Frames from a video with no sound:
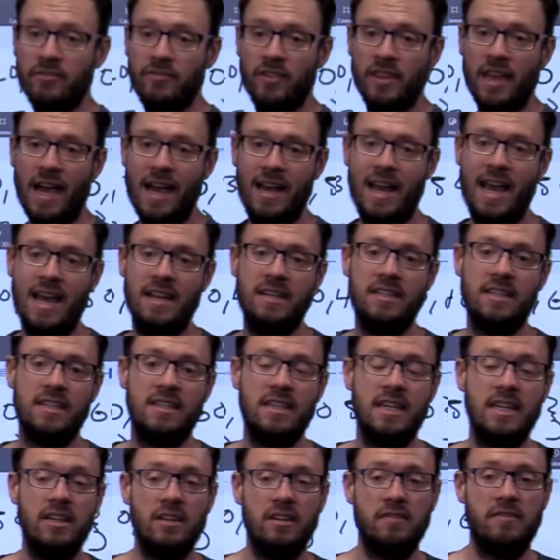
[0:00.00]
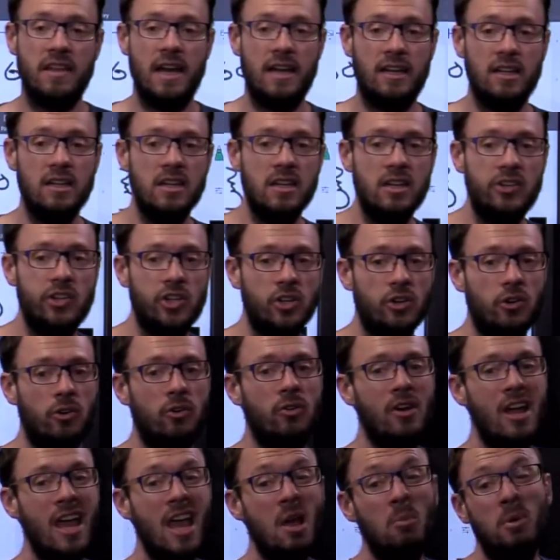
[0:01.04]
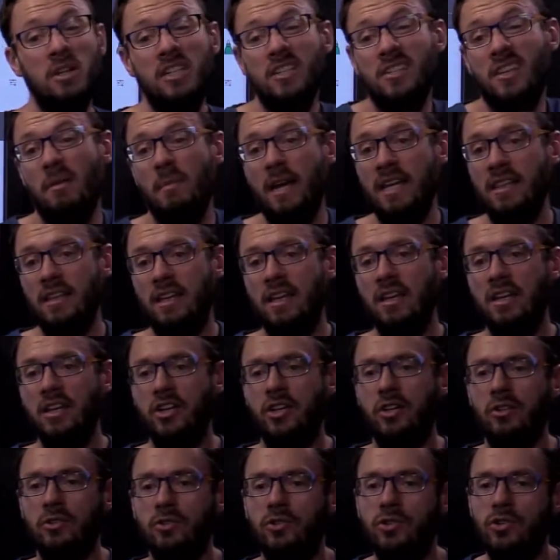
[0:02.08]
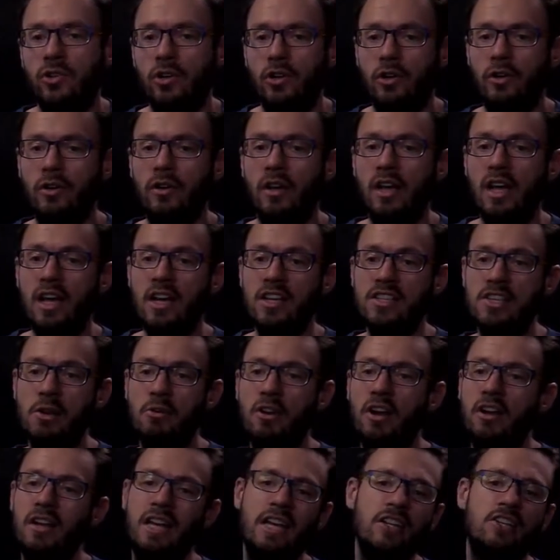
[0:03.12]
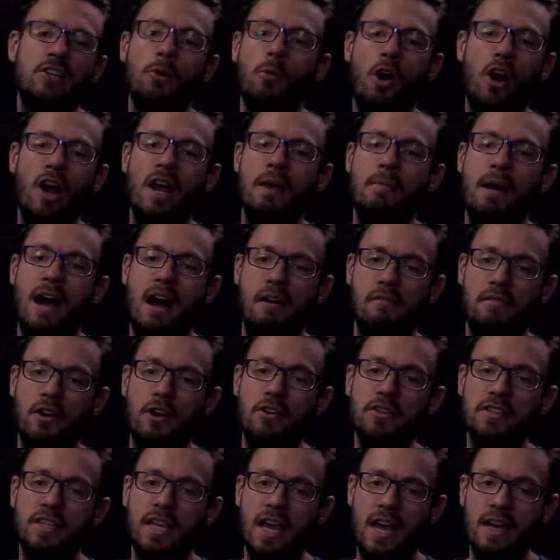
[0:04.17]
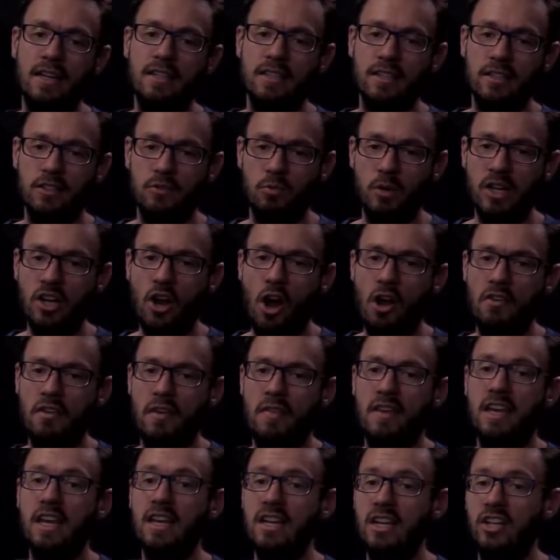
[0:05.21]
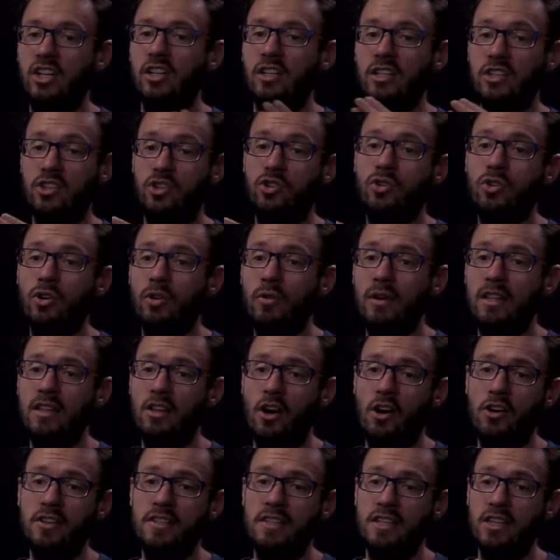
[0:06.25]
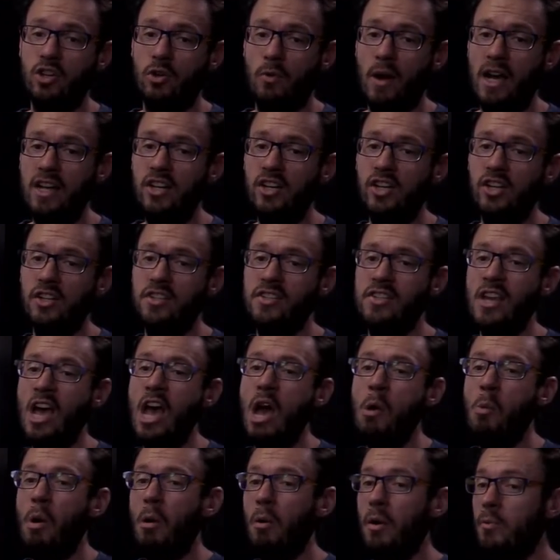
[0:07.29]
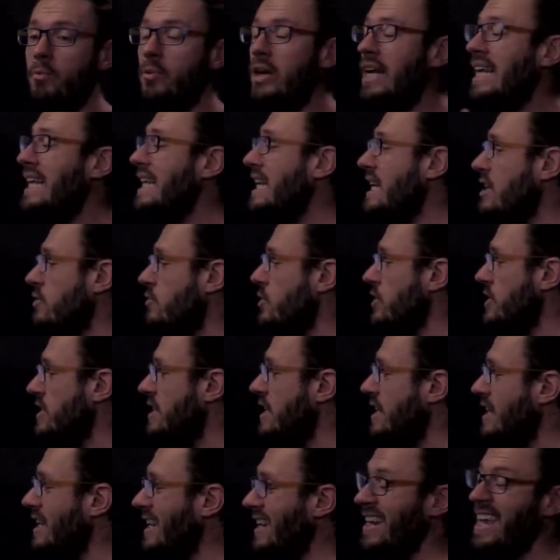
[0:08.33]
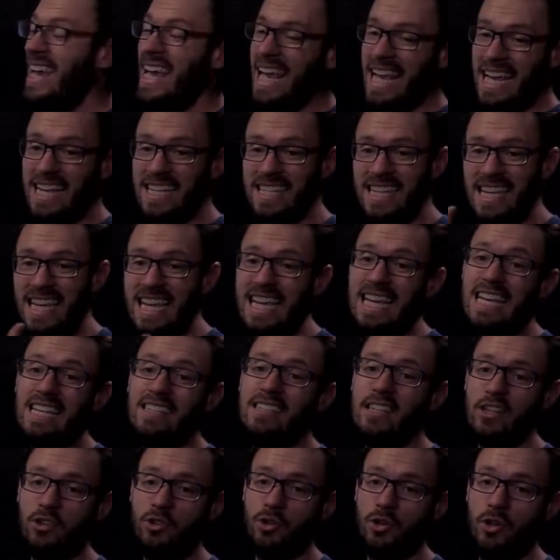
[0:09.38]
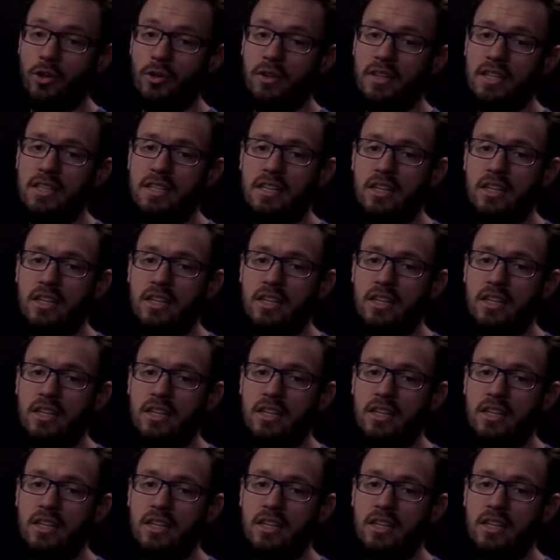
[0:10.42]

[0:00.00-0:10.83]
for that antecedent of that conditional, which is going to make the conditional true. So we don't need to worry about those cases. We know that the conditional is true in those situations. What we're really interested in is it true in the